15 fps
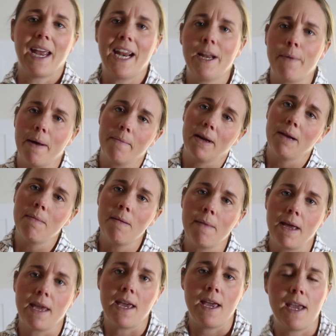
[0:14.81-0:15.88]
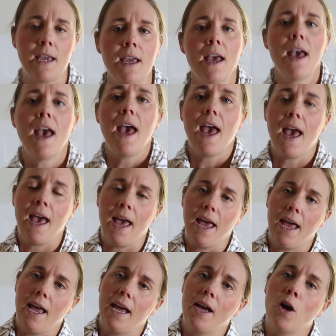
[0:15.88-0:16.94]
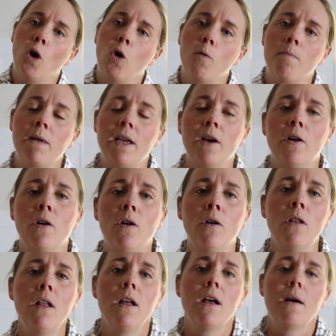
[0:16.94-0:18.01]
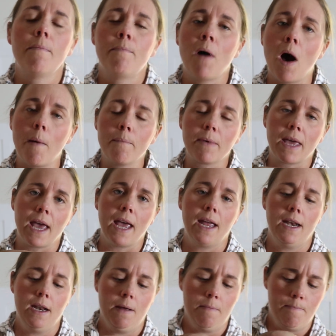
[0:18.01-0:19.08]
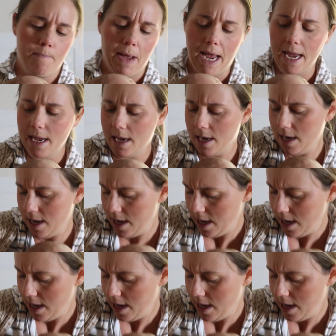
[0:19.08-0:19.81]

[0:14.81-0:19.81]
Anyway, I'm gonna be making a oatmeal pumpkin bake.